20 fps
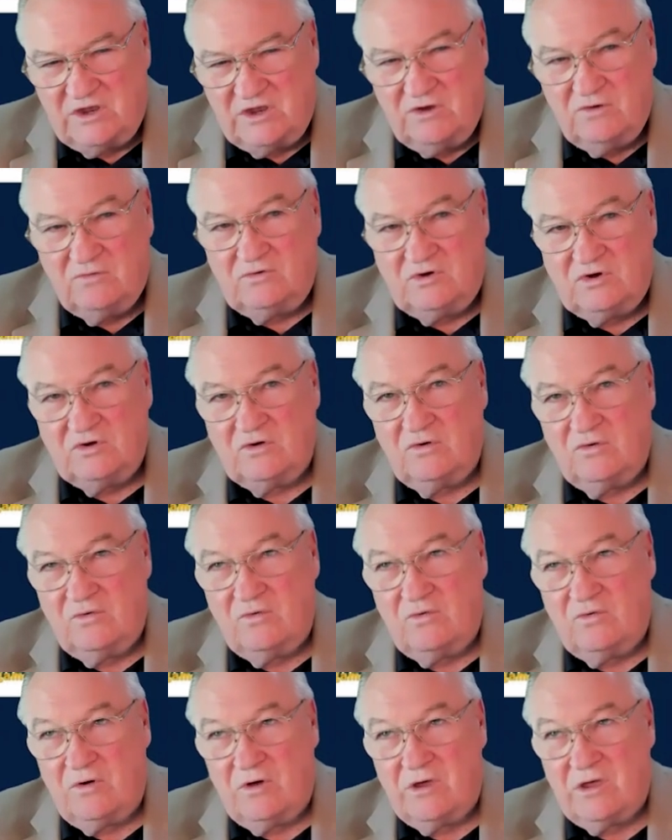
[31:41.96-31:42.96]
do you
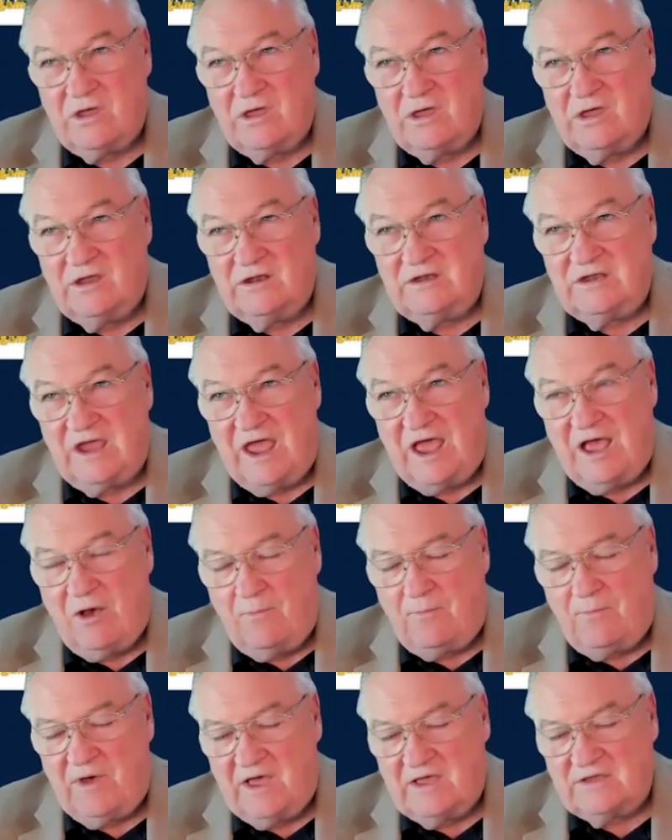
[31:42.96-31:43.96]
do to
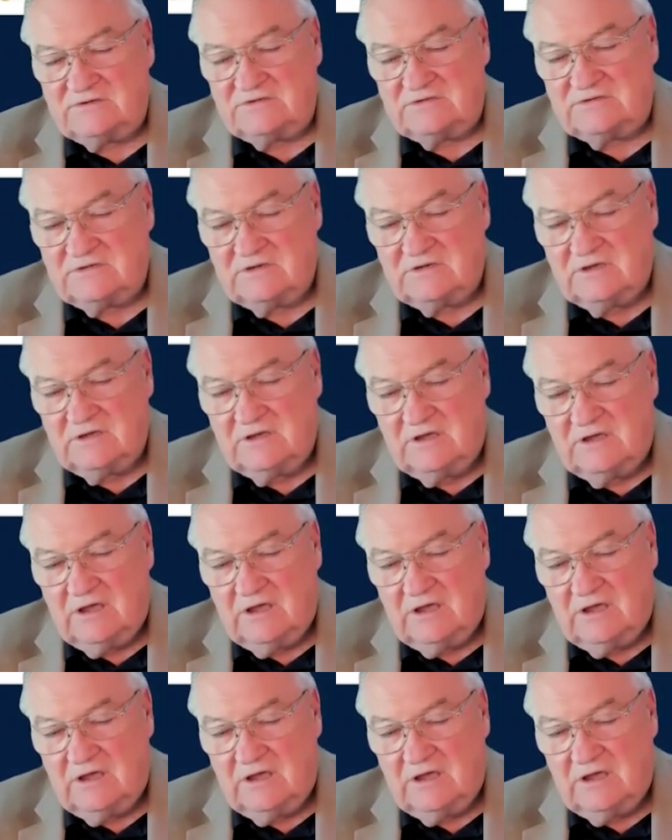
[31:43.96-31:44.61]
help us